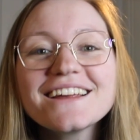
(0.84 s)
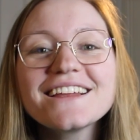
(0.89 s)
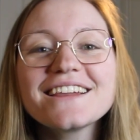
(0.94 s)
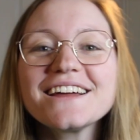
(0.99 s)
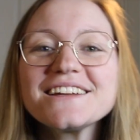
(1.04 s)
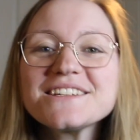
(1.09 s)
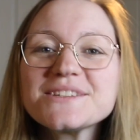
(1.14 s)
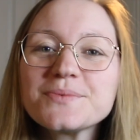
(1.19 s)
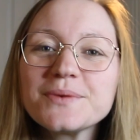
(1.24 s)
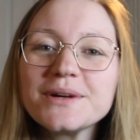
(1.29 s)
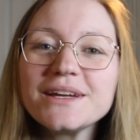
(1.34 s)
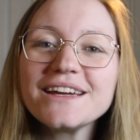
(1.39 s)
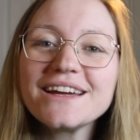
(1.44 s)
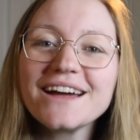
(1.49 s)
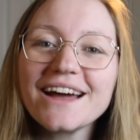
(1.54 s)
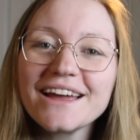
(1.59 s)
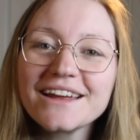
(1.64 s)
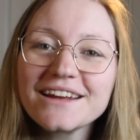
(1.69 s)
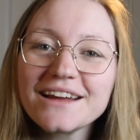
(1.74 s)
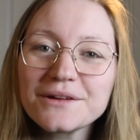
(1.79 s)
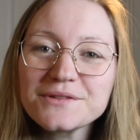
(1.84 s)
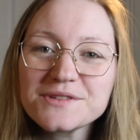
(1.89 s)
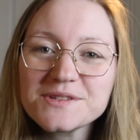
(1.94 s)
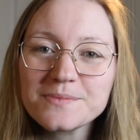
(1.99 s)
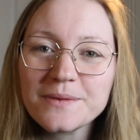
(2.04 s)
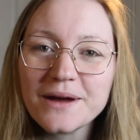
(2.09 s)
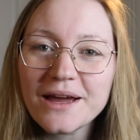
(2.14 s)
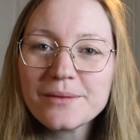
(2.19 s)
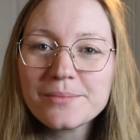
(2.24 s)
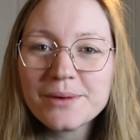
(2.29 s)
last week I
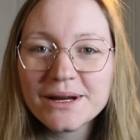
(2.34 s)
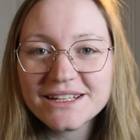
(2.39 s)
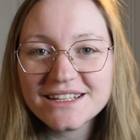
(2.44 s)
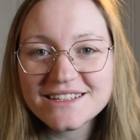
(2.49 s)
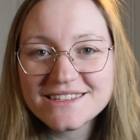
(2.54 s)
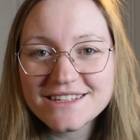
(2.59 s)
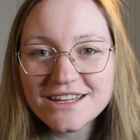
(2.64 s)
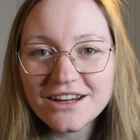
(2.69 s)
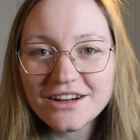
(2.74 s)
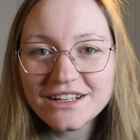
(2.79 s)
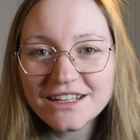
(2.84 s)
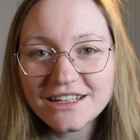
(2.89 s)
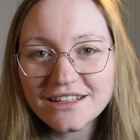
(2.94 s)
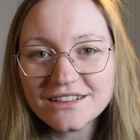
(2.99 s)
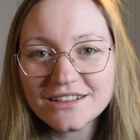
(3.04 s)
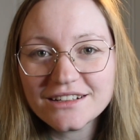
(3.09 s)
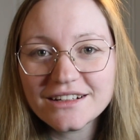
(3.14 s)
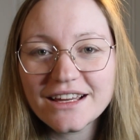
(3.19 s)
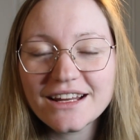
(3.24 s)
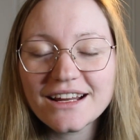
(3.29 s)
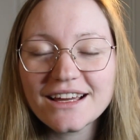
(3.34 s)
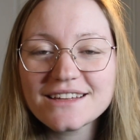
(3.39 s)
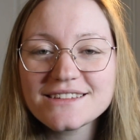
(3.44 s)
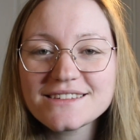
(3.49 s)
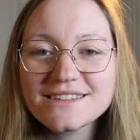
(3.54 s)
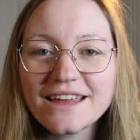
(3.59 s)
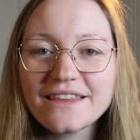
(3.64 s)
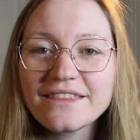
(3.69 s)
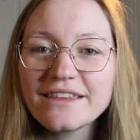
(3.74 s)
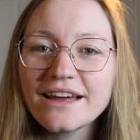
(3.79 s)
announced my pregnancy on here and I
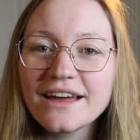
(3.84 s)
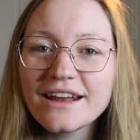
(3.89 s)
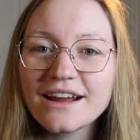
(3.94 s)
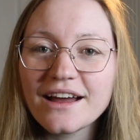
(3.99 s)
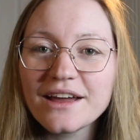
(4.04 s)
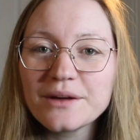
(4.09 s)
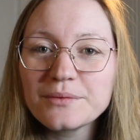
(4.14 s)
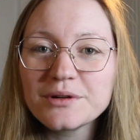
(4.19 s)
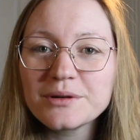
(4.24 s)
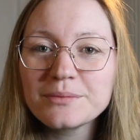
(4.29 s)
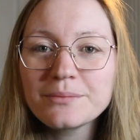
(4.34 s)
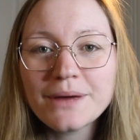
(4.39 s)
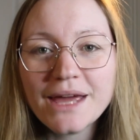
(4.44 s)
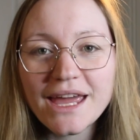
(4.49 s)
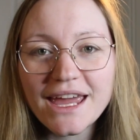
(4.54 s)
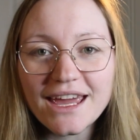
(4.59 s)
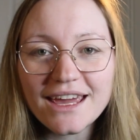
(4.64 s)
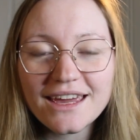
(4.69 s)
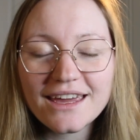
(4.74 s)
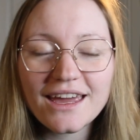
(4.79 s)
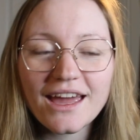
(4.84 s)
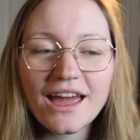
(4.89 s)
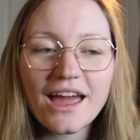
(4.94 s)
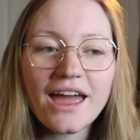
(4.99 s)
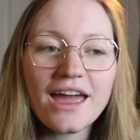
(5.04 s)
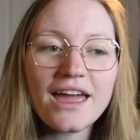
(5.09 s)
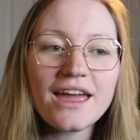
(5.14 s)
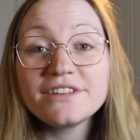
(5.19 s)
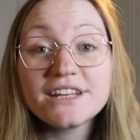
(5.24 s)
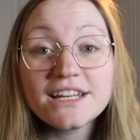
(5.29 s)
said that I would make
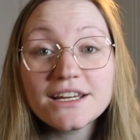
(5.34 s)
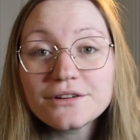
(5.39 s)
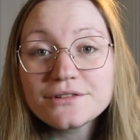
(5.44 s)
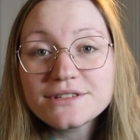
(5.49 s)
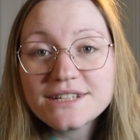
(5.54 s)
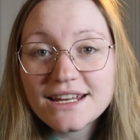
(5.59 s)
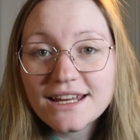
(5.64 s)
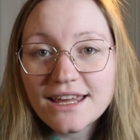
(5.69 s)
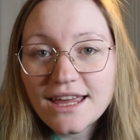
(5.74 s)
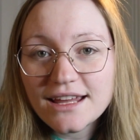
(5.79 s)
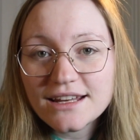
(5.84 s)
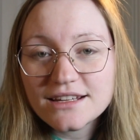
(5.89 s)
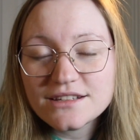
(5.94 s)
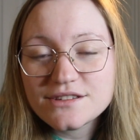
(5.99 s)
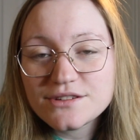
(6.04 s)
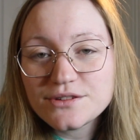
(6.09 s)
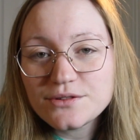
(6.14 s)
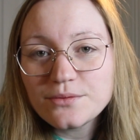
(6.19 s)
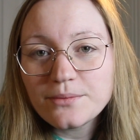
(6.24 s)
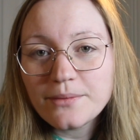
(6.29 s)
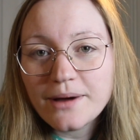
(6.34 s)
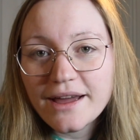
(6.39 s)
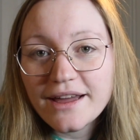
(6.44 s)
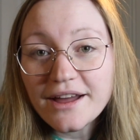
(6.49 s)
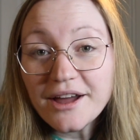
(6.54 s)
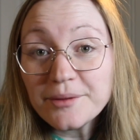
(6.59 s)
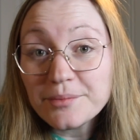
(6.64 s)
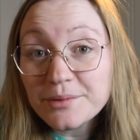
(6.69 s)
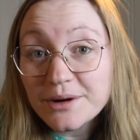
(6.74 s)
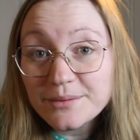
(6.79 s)
a video dedicated to my
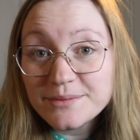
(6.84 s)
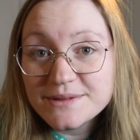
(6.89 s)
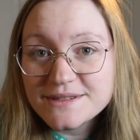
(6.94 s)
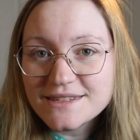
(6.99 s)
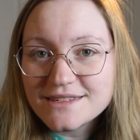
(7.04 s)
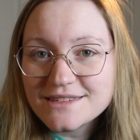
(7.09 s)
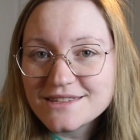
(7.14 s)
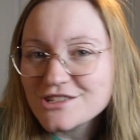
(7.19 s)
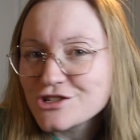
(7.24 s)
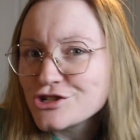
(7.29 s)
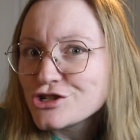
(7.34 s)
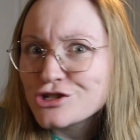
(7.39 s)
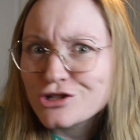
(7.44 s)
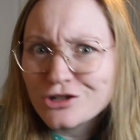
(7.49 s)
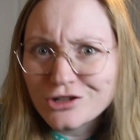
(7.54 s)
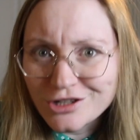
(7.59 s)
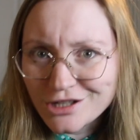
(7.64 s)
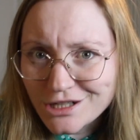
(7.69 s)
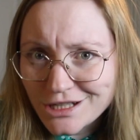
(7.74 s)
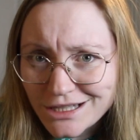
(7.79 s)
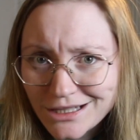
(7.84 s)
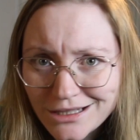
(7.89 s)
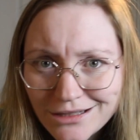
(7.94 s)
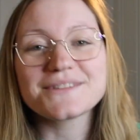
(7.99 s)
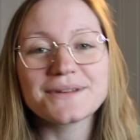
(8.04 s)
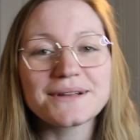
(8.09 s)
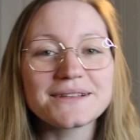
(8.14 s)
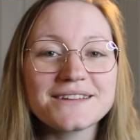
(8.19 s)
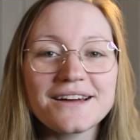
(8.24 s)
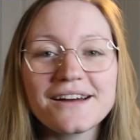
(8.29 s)
hyperemesis journey.
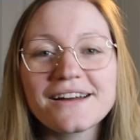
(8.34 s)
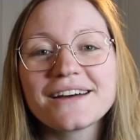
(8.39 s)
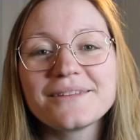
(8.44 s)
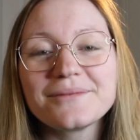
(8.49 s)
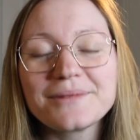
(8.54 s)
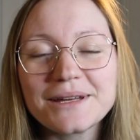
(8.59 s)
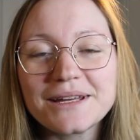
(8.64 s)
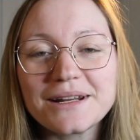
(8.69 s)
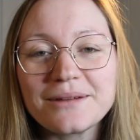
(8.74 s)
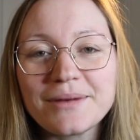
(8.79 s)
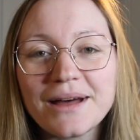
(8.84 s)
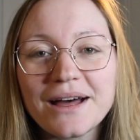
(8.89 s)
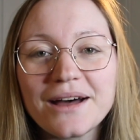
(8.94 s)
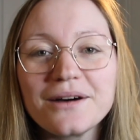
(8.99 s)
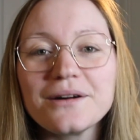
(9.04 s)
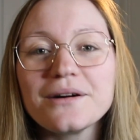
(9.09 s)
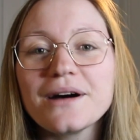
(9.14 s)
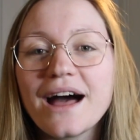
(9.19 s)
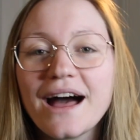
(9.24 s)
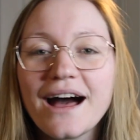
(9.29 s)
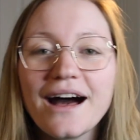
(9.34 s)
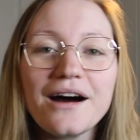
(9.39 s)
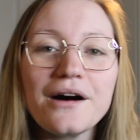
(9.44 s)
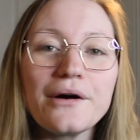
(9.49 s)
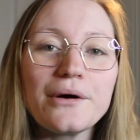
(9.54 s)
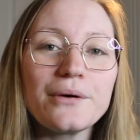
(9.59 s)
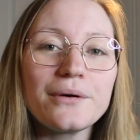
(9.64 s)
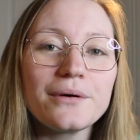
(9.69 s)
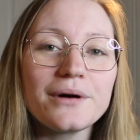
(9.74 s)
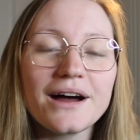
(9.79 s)
So I'll talk a bit about
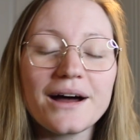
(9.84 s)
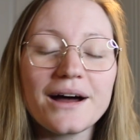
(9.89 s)
how